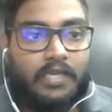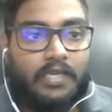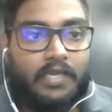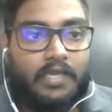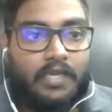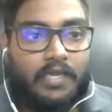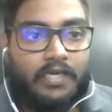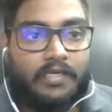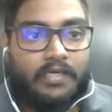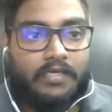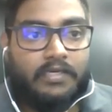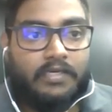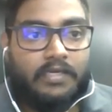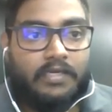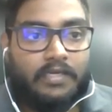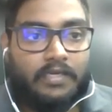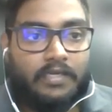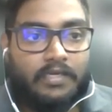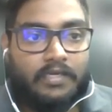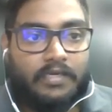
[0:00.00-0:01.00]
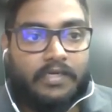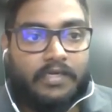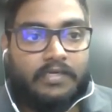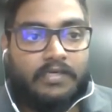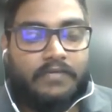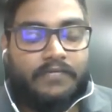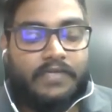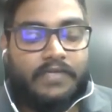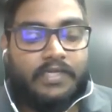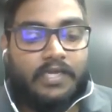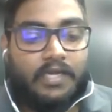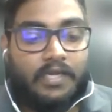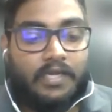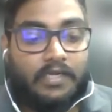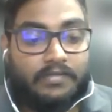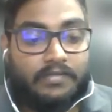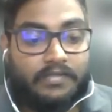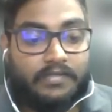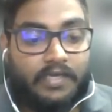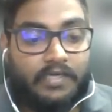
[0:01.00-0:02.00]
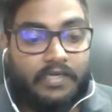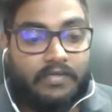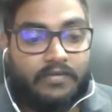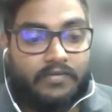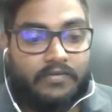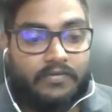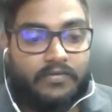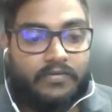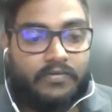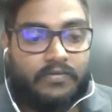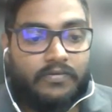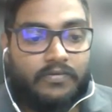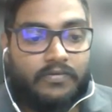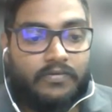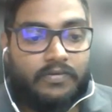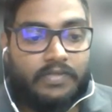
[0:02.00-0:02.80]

and currently we are trying to